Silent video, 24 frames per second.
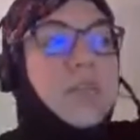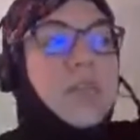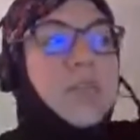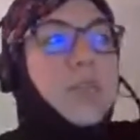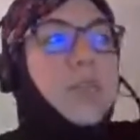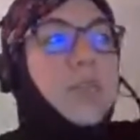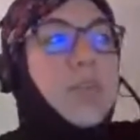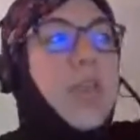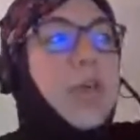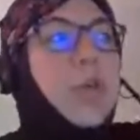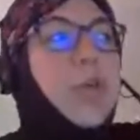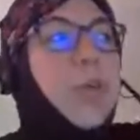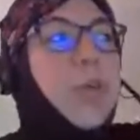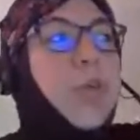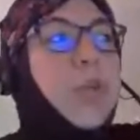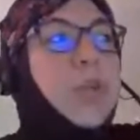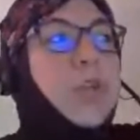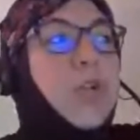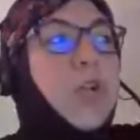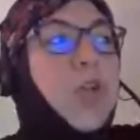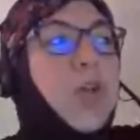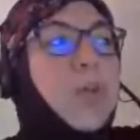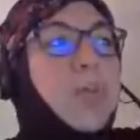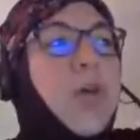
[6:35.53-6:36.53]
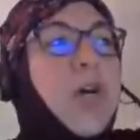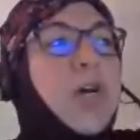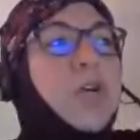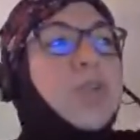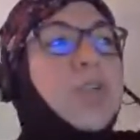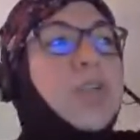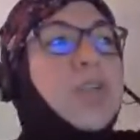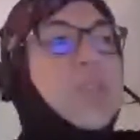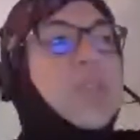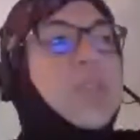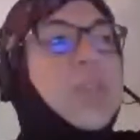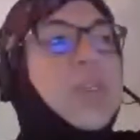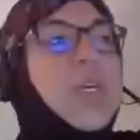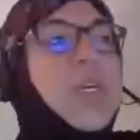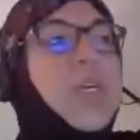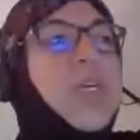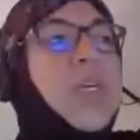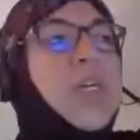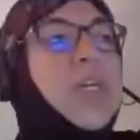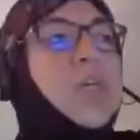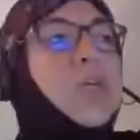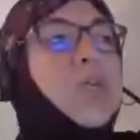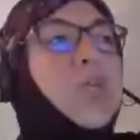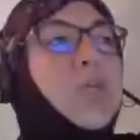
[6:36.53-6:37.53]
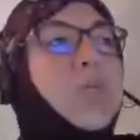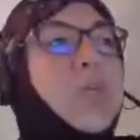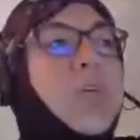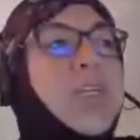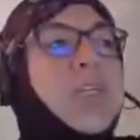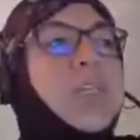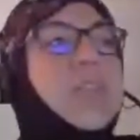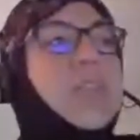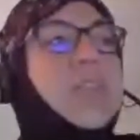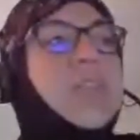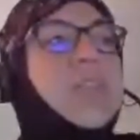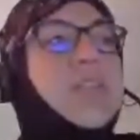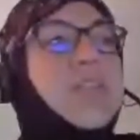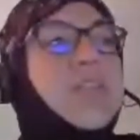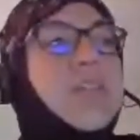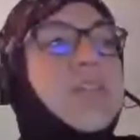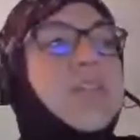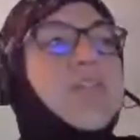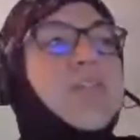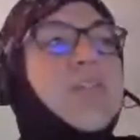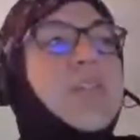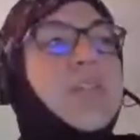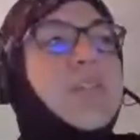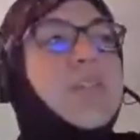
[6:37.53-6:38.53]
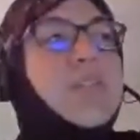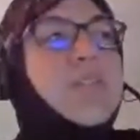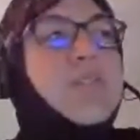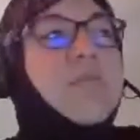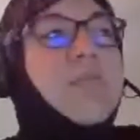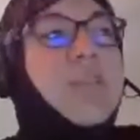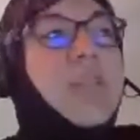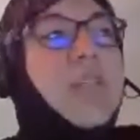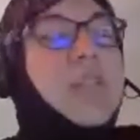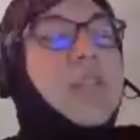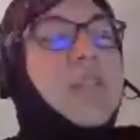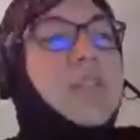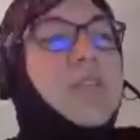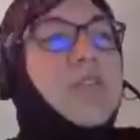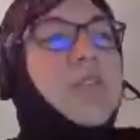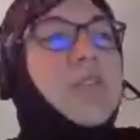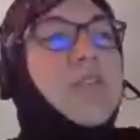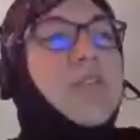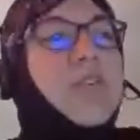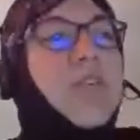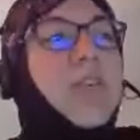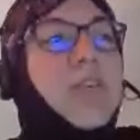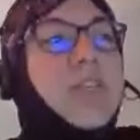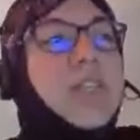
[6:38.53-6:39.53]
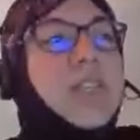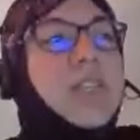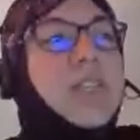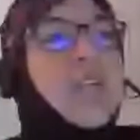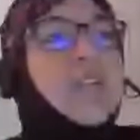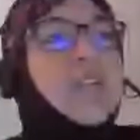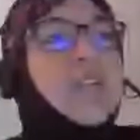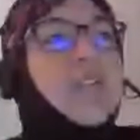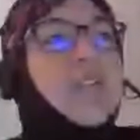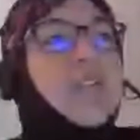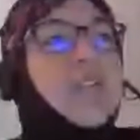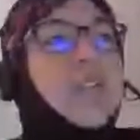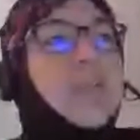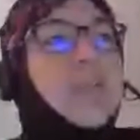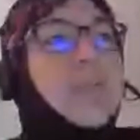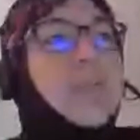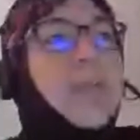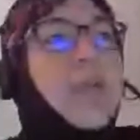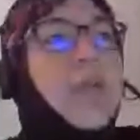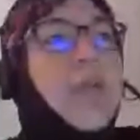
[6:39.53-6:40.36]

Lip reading: Today we will talk about it. Kubernetes service, that is the orchestrator.